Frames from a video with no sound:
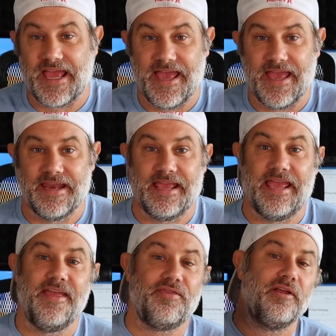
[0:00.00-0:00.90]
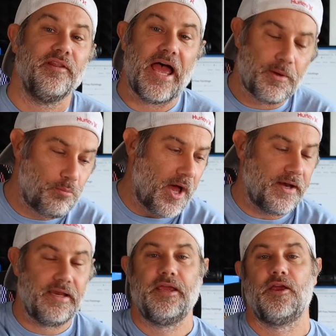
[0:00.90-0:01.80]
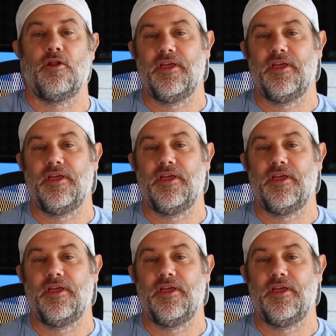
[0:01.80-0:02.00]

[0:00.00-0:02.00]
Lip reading: and hit the like button here.